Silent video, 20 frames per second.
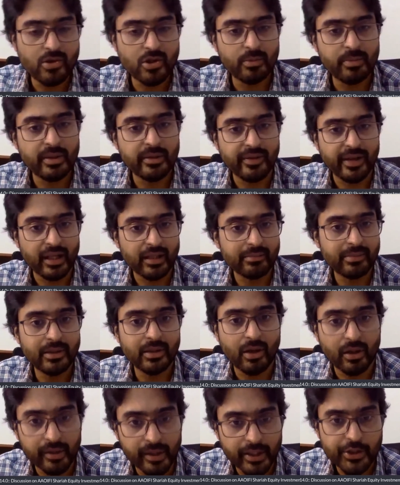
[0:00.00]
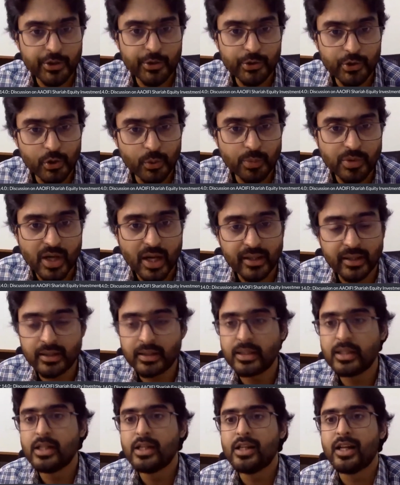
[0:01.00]
be available on our YouTube channel.
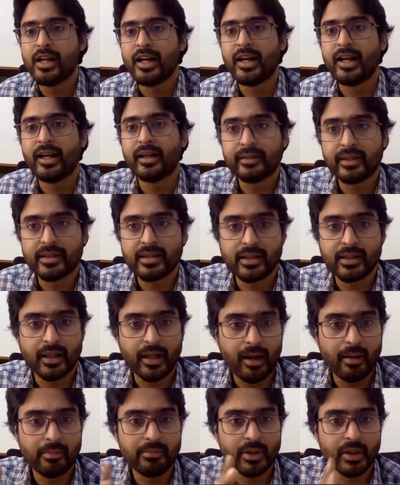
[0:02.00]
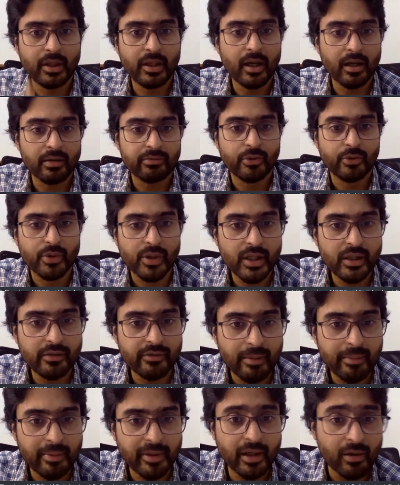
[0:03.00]
This is Alhamdulillah, our 14th webinar.